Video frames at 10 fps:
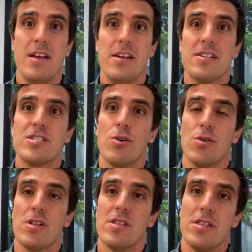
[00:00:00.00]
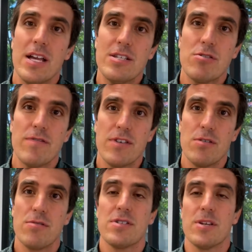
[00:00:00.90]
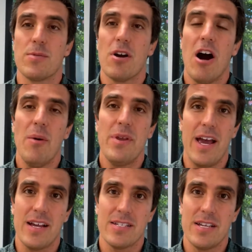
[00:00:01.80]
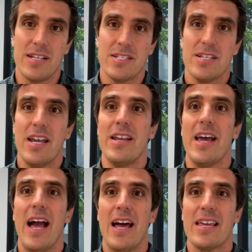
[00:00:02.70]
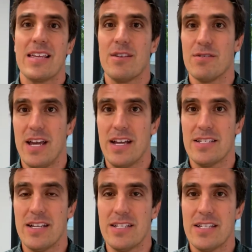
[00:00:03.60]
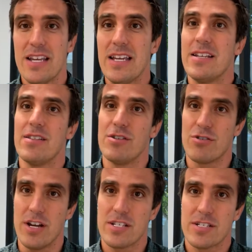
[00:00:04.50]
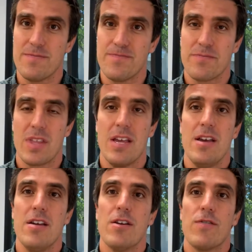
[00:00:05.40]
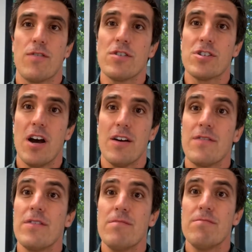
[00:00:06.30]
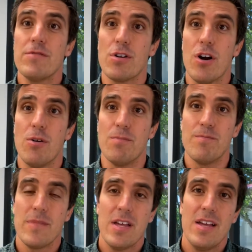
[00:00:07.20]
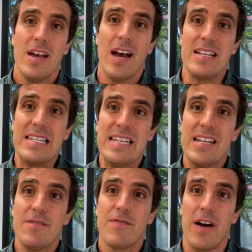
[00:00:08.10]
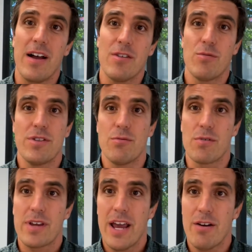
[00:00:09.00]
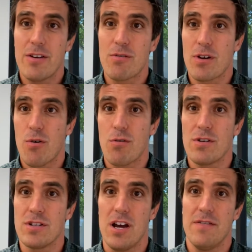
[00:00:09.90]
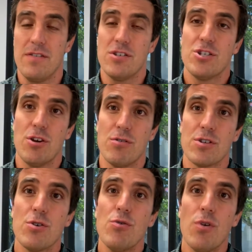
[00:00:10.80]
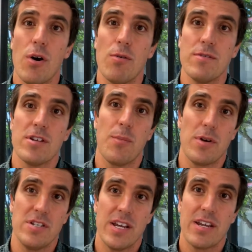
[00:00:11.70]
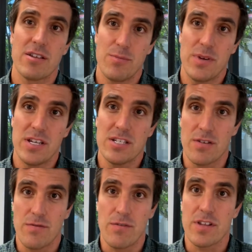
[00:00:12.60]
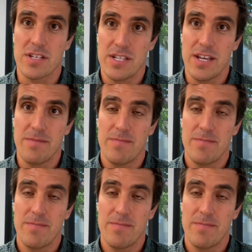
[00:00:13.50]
So let's review some common assets and how to get those assets into the trust. First off, your home. A deed filed with the county recorder's office shows who owns a particular piece of real estate.